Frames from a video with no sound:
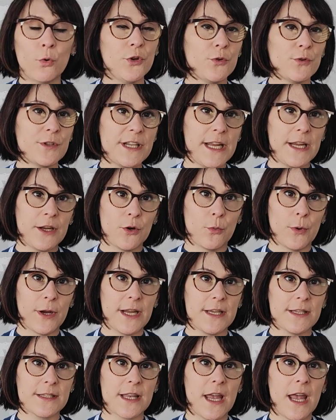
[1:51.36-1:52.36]
All your
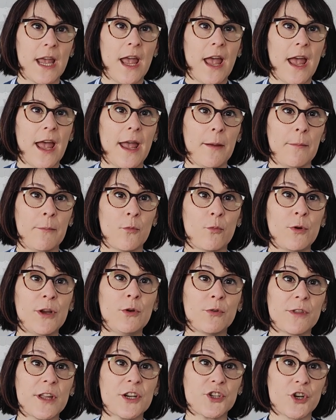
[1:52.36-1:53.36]
takeaways. We
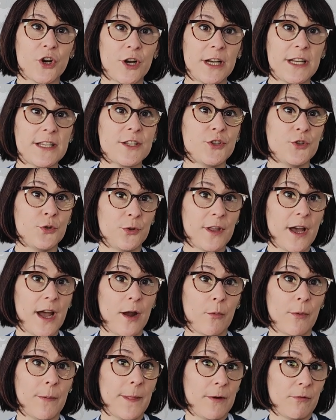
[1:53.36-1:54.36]
know that journalists do
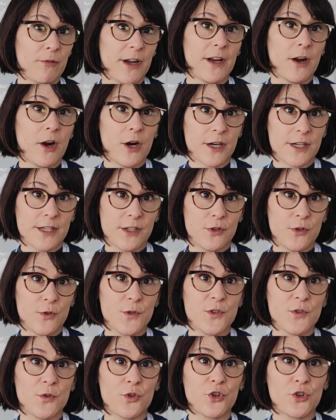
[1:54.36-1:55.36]
that when they write
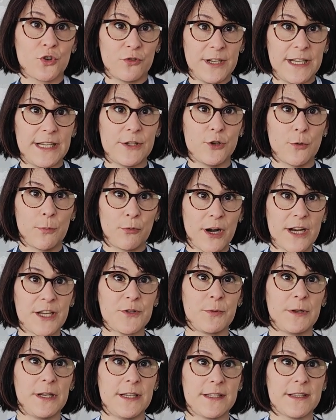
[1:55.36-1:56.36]
articles, so treat your
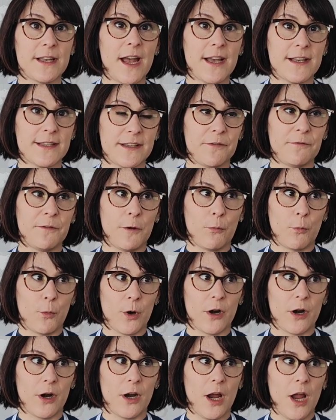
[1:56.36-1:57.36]
press release as if it
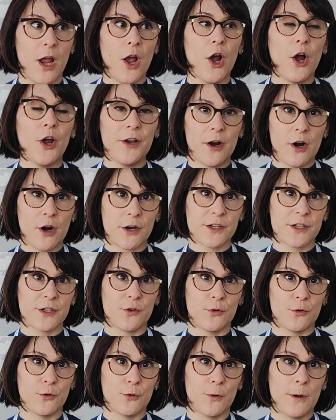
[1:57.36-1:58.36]
were an
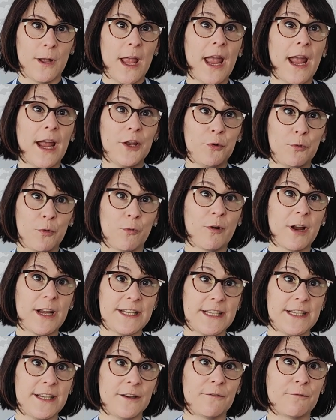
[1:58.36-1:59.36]
article and you were
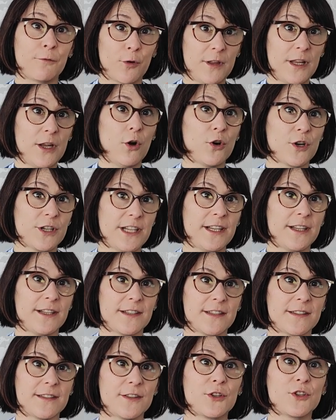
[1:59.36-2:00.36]
writing it for the
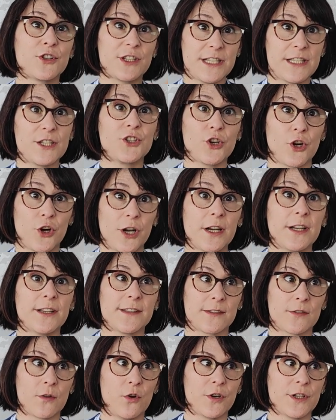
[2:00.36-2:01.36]
audience, this
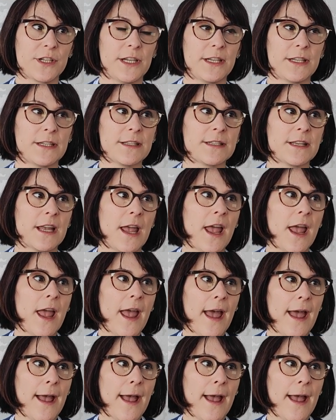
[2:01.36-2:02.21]
journalist's audience.